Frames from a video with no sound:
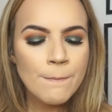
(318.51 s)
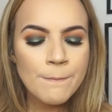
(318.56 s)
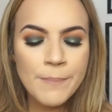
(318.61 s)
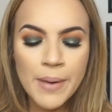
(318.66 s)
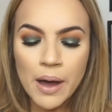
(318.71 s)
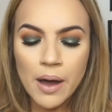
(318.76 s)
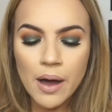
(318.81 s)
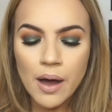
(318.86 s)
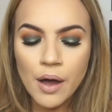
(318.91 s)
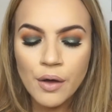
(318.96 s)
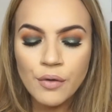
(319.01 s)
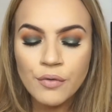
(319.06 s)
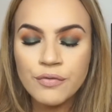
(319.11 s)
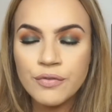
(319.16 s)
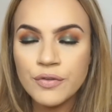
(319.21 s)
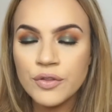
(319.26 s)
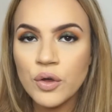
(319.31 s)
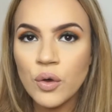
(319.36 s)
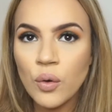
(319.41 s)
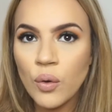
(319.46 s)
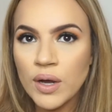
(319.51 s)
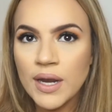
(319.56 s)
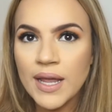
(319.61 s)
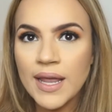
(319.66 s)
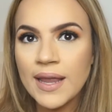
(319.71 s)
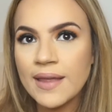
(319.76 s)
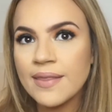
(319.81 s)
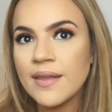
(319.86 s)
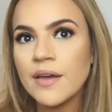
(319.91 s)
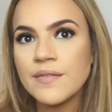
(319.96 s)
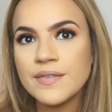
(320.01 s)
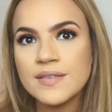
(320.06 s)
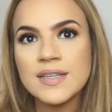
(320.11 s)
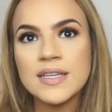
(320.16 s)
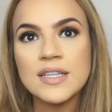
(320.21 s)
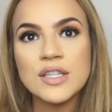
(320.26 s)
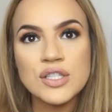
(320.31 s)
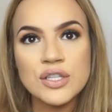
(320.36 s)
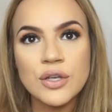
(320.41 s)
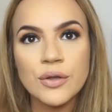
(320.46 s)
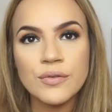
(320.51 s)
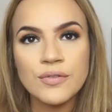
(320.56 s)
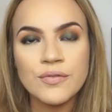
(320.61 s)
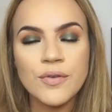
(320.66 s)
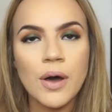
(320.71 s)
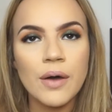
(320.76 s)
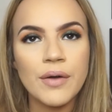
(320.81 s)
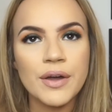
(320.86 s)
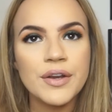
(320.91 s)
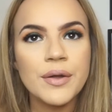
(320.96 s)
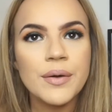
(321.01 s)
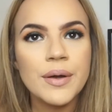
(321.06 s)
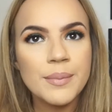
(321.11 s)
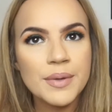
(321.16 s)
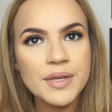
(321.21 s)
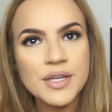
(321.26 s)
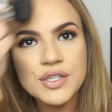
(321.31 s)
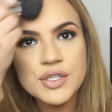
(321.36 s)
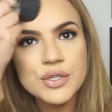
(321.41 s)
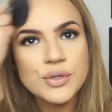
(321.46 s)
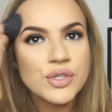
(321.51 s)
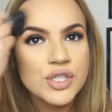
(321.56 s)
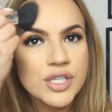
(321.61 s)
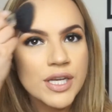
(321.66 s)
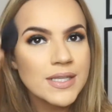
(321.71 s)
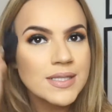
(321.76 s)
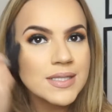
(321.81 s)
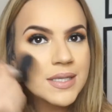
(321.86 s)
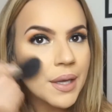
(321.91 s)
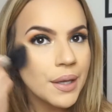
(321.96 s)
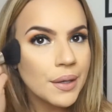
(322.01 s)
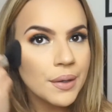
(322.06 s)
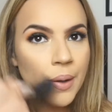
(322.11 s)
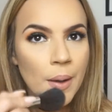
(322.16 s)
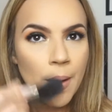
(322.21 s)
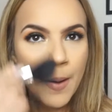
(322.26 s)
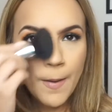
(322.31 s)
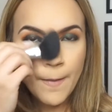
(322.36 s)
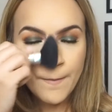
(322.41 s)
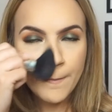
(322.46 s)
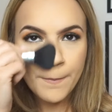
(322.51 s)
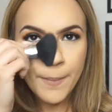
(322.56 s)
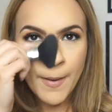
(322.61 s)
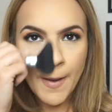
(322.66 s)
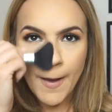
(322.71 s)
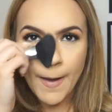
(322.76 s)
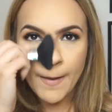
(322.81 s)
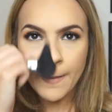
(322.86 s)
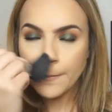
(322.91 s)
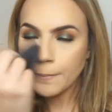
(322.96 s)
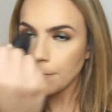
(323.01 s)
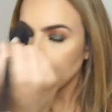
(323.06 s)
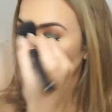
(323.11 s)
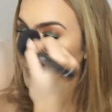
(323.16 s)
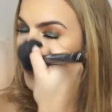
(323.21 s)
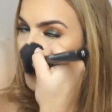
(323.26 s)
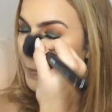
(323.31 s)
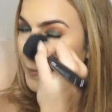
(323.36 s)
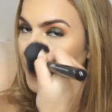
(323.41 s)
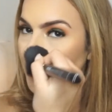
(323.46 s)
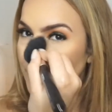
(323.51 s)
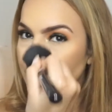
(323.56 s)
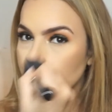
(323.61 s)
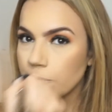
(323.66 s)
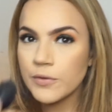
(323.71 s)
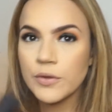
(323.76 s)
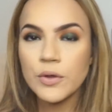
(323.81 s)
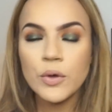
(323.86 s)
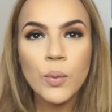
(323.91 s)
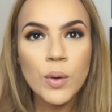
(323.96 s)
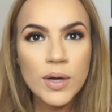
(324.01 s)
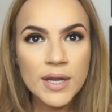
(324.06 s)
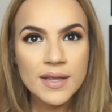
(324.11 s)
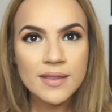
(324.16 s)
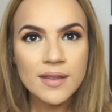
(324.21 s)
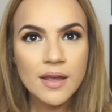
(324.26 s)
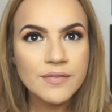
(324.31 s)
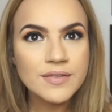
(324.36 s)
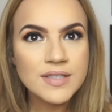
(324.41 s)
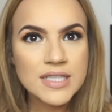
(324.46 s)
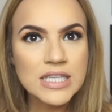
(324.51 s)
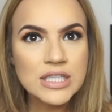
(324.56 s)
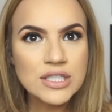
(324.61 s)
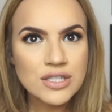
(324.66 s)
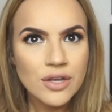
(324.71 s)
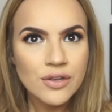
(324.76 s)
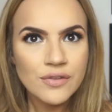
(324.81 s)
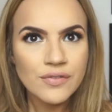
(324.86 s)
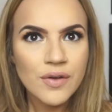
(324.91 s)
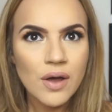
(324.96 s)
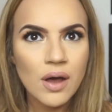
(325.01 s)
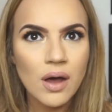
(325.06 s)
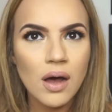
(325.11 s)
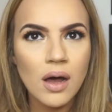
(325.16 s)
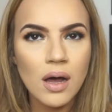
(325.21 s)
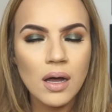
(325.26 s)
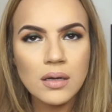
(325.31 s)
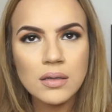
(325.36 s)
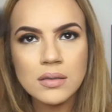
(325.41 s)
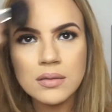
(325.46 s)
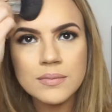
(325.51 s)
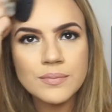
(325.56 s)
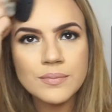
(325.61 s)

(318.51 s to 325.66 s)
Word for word: But for the quality that I've seen so far, I know I'm only two shades in, but for the quality that I've seen so far,